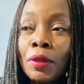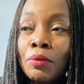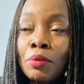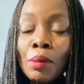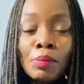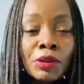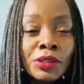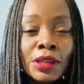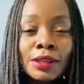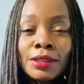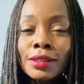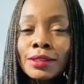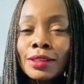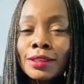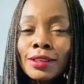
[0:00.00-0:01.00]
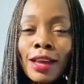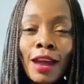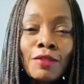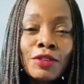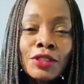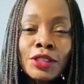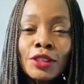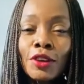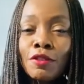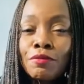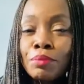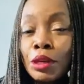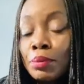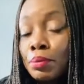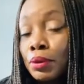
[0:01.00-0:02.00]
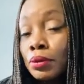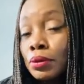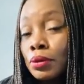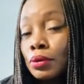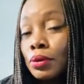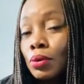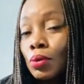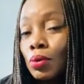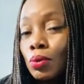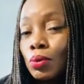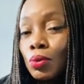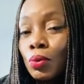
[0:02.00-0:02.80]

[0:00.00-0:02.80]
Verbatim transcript: representing the diversity of people who,